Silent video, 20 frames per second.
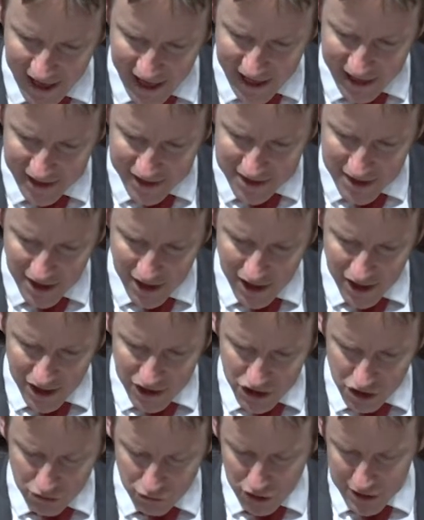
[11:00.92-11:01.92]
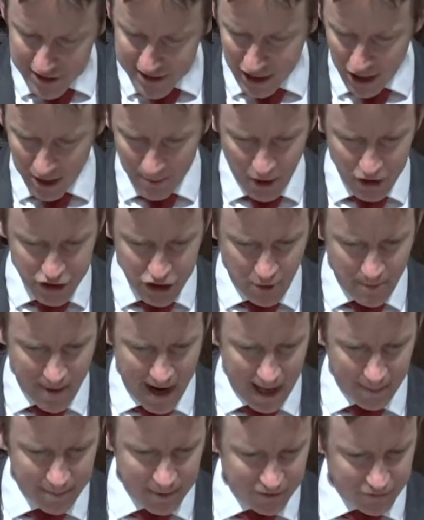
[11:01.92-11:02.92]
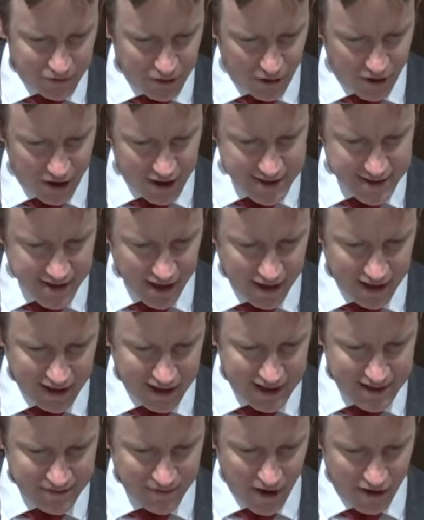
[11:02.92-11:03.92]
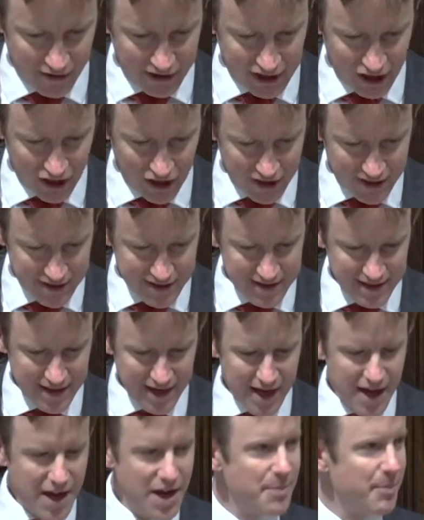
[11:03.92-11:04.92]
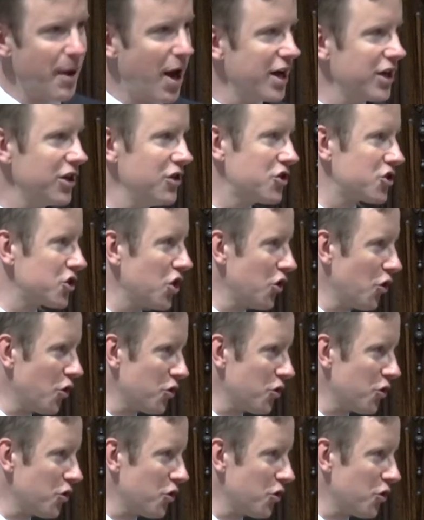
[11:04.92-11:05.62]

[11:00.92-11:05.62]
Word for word: and Jerusalem on your map if your eyesight is very good. But you should